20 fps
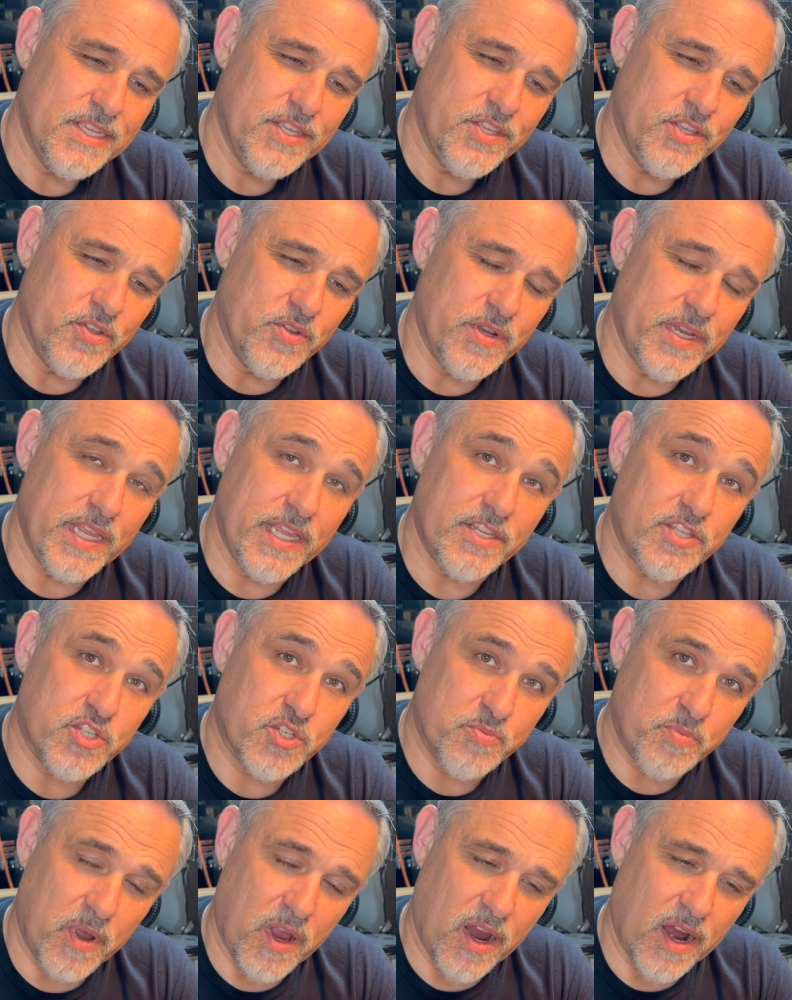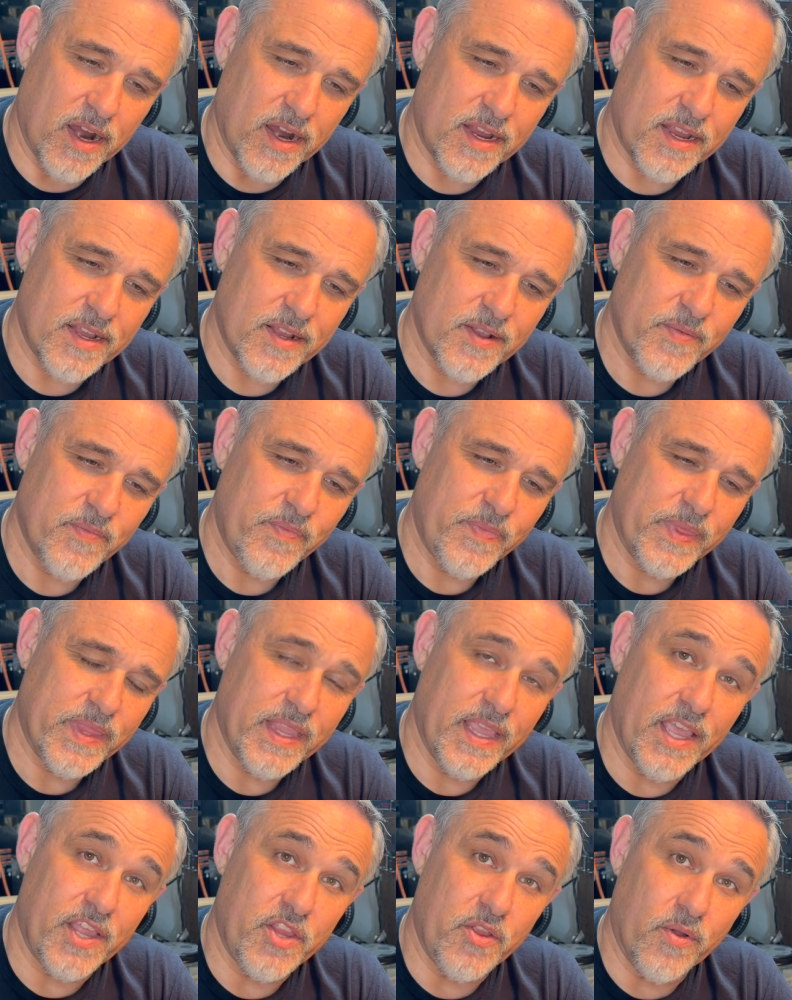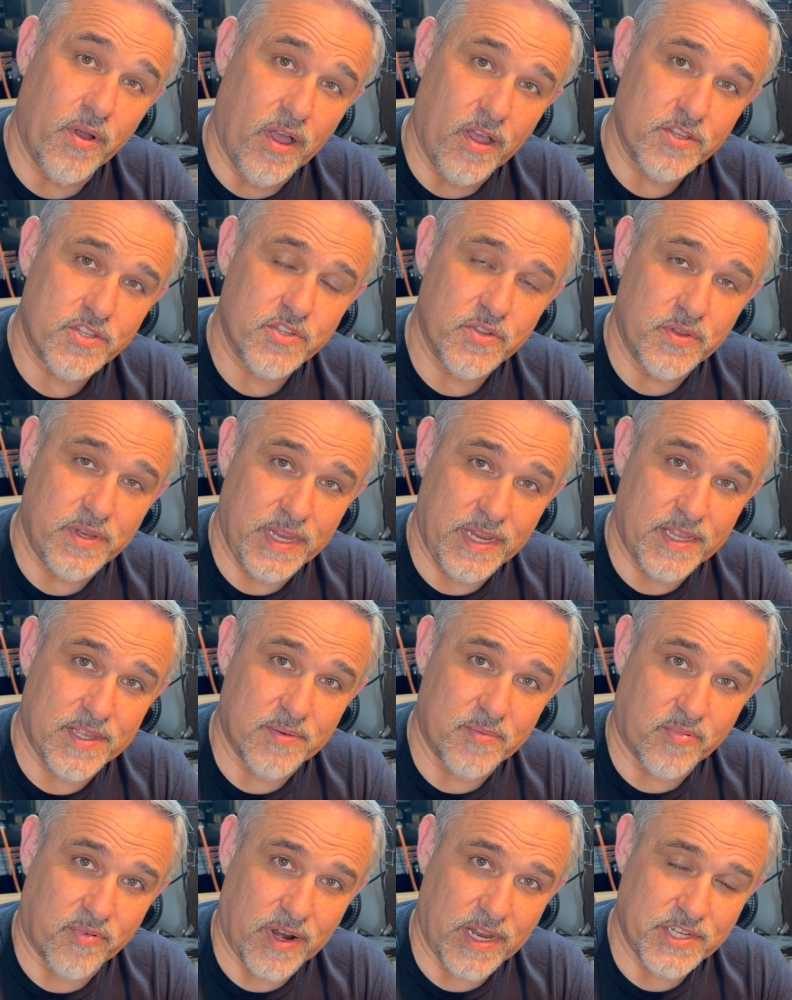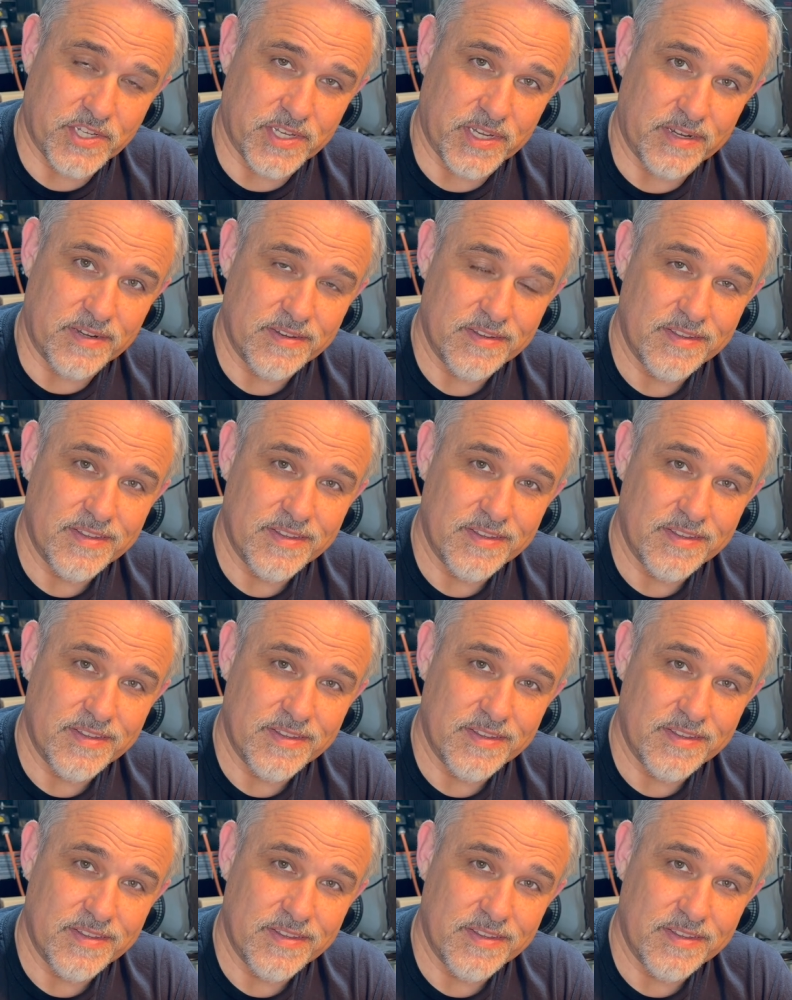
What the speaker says: you need spark, and you also need compression.